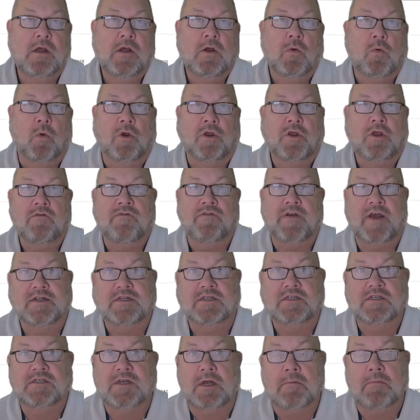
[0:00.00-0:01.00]
where you've had
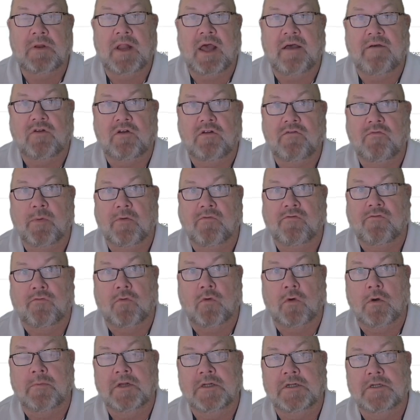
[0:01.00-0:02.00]
some level of
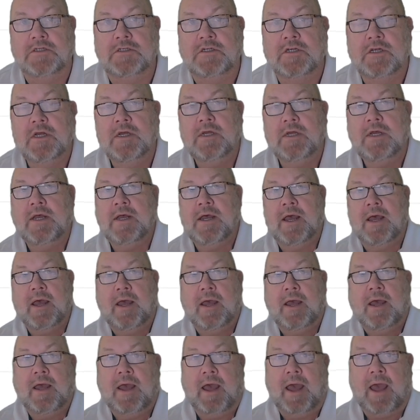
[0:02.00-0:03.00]
performance
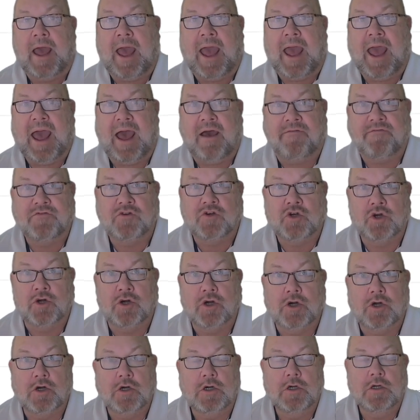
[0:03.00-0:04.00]

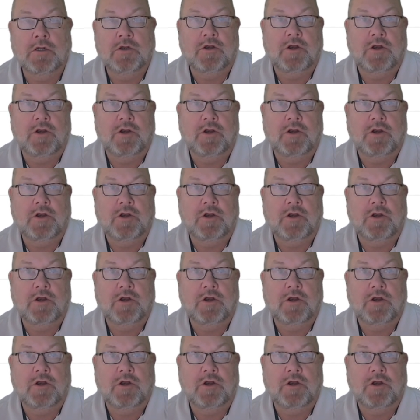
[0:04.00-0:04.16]
after